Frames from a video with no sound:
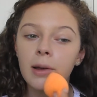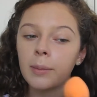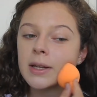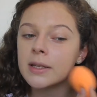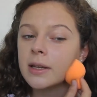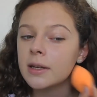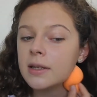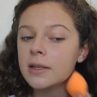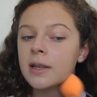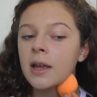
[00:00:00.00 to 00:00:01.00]
like my skin
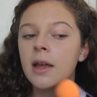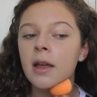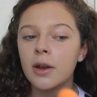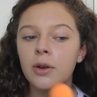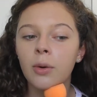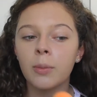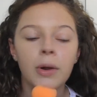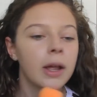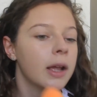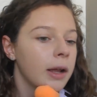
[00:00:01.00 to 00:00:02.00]
is not
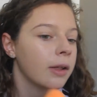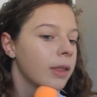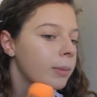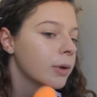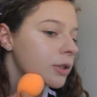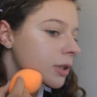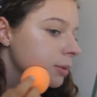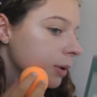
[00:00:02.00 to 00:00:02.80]
breaking out that much this